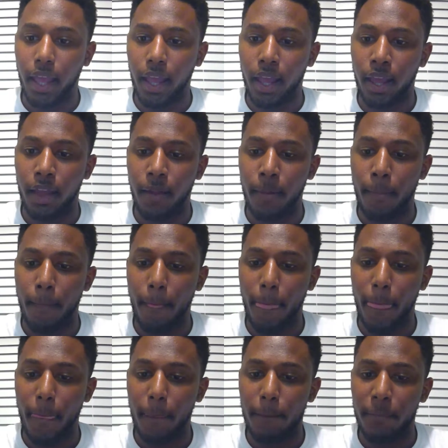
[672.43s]
and
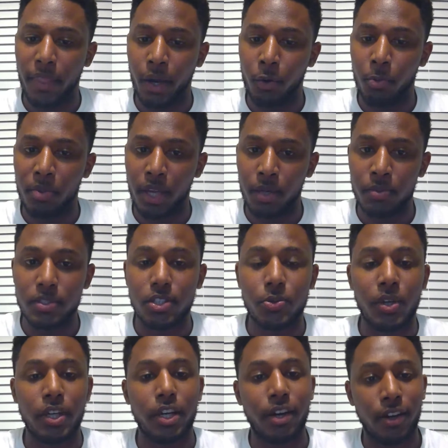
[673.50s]
that will be able to
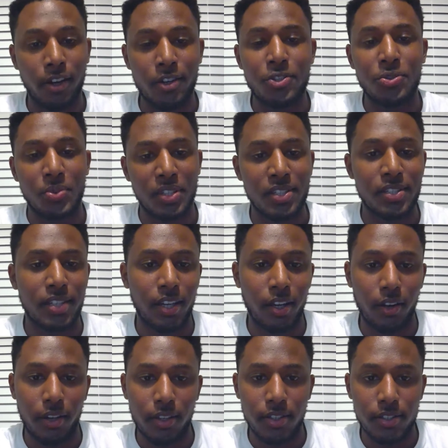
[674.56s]
encourage you in these
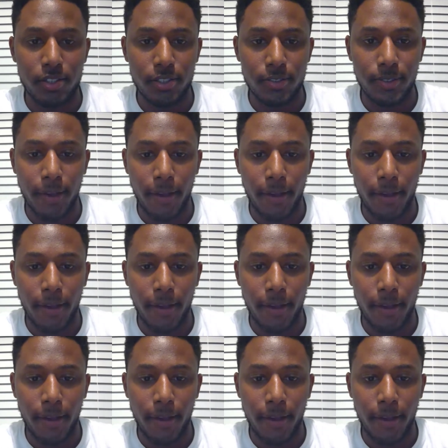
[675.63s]
areas.